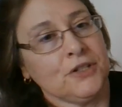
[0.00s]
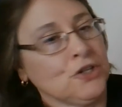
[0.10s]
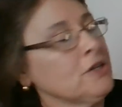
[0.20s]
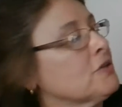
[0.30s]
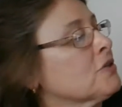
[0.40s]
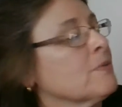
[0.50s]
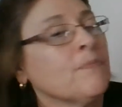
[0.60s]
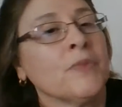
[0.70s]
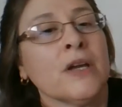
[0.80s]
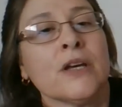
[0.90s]
digits.
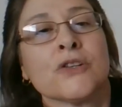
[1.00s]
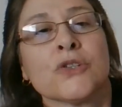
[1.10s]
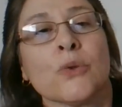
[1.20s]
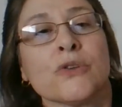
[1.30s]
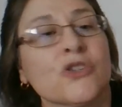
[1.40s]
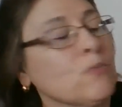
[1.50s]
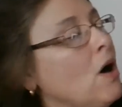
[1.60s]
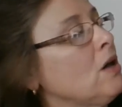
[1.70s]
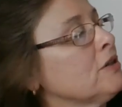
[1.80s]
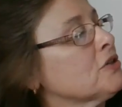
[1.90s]
So the
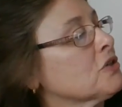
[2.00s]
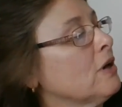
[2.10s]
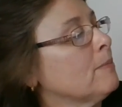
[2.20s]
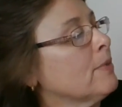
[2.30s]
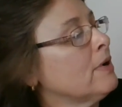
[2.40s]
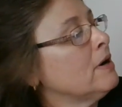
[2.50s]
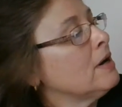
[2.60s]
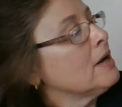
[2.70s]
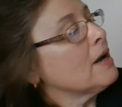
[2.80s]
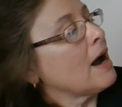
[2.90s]
smallest number,
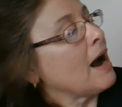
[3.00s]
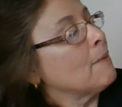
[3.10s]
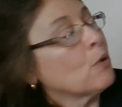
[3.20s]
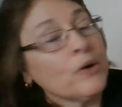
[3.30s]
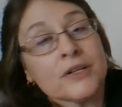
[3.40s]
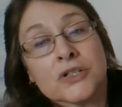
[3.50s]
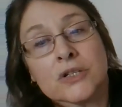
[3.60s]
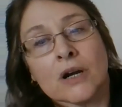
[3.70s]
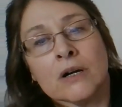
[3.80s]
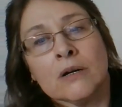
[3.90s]
I'm going to
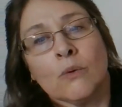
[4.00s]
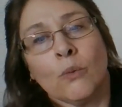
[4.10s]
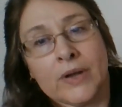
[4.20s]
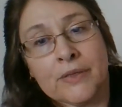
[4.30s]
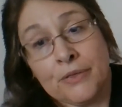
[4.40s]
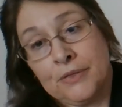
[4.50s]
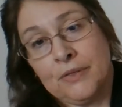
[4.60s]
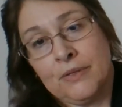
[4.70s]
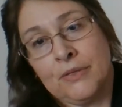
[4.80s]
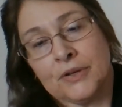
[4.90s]
start with
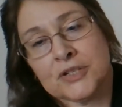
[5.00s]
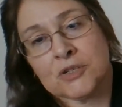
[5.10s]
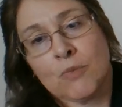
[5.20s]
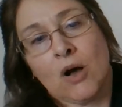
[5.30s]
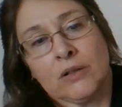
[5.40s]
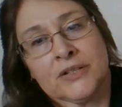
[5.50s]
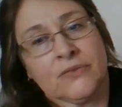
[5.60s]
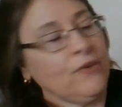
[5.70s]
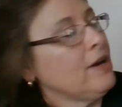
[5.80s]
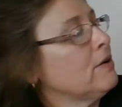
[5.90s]
the
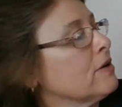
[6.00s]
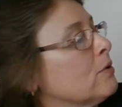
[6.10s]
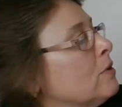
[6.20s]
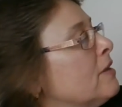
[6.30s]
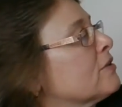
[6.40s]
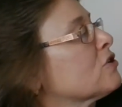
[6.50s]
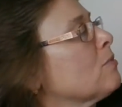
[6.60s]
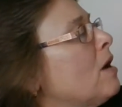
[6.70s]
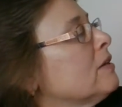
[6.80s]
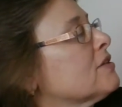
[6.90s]
smallest value. And the
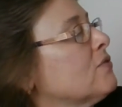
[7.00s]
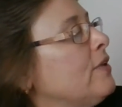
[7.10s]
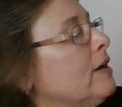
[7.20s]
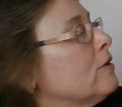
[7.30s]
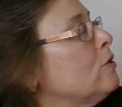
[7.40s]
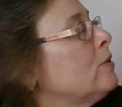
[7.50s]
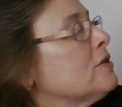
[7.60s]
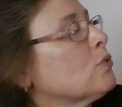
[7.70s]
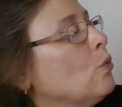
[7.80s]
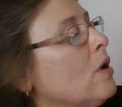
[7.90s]
smallest value
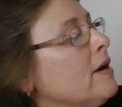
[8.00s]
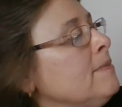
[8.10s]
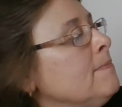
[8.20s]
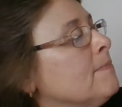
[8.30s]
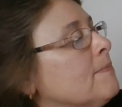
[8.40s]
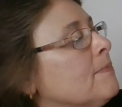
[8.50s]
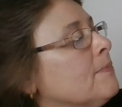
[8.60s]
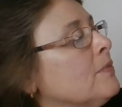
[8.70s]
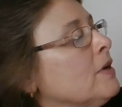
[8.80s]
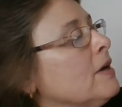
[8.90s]
is 1.
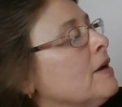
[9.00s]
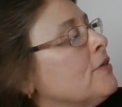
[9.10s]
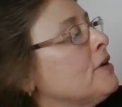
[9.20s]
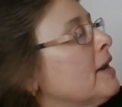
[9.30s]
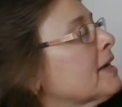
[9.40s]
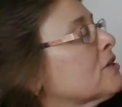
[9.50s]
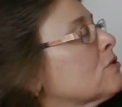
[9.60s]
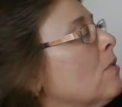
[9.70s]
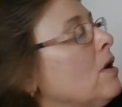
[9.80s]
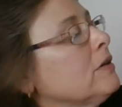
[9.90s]
The
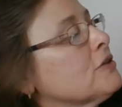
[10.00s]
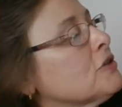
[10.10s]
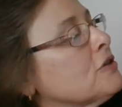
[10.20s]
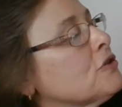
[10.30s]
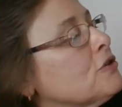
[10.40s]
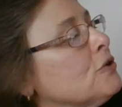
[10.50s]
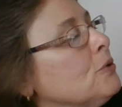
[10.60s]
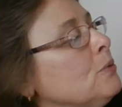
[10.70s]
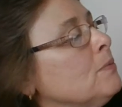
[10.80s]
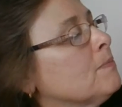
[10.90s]
next smallest is
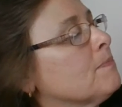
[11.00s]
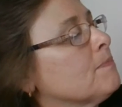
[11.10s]
2.